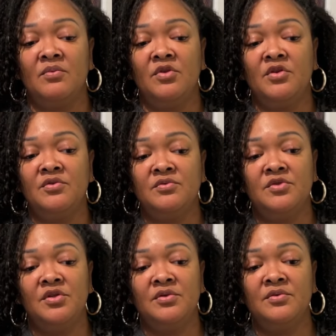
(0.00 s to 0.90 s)
you
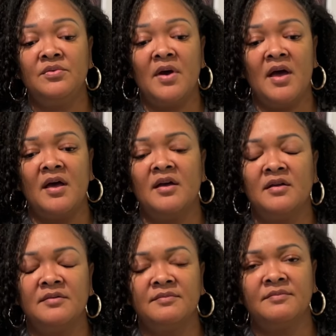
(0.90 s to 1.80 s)
do,
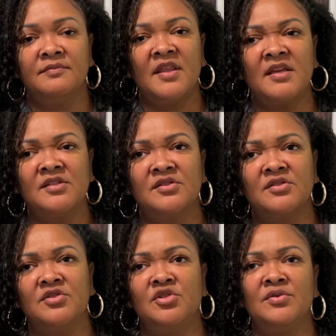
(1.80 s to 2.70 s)
I think it's
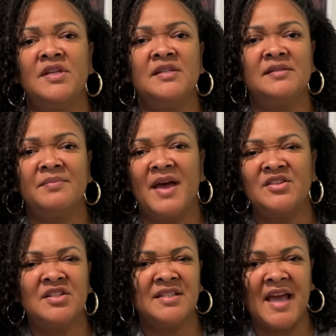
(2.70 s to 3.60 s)
Judy's
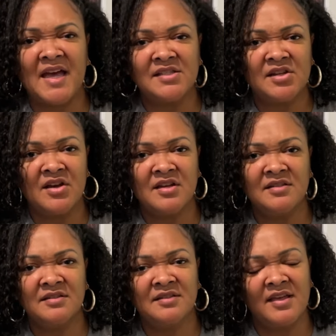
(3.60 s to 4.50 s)
Magic Cast
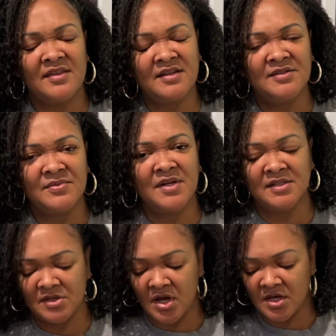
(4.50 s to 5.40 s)
On, I think it's what
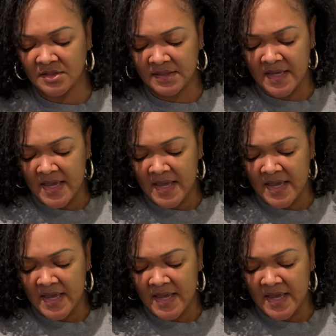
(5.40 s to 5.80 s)
it's called.